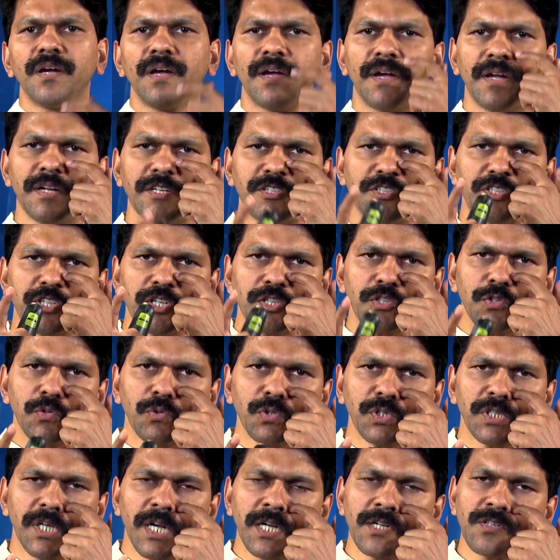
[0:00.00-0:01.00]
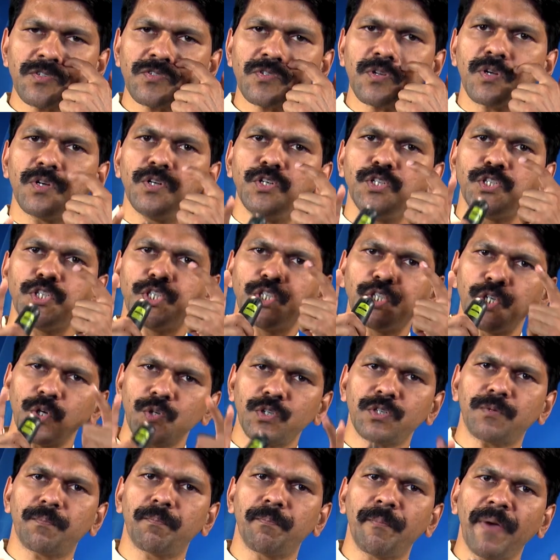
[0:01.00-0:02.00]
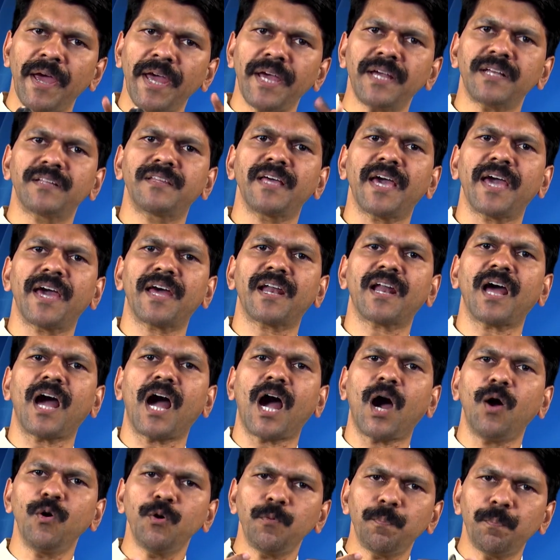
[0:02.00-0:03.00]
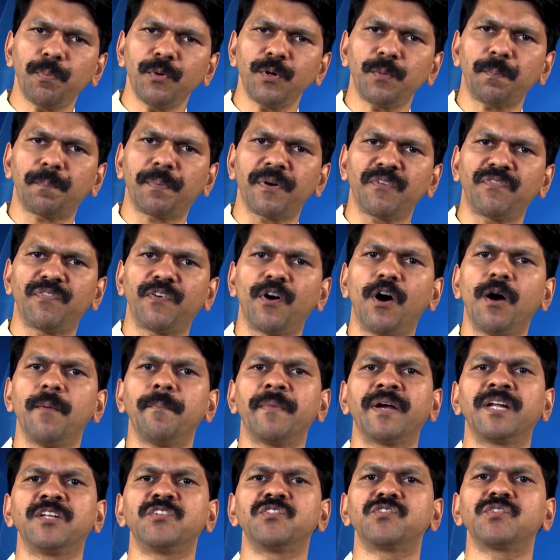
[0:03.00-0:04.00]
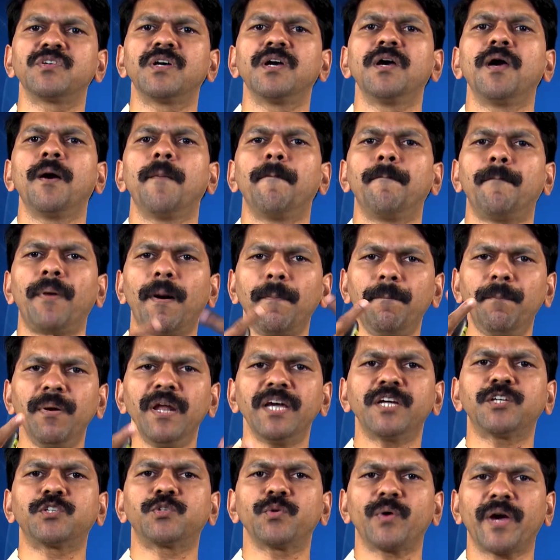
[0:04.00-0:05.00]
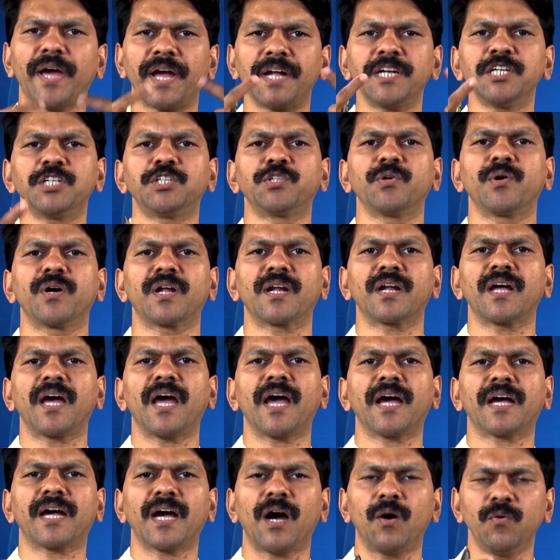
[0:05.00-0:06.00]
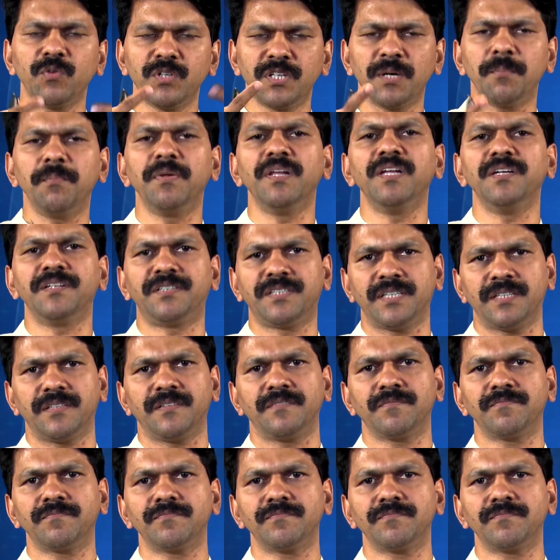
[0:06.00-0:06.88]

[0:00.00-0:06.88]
Institutions should make their output performance public to ensure accountability.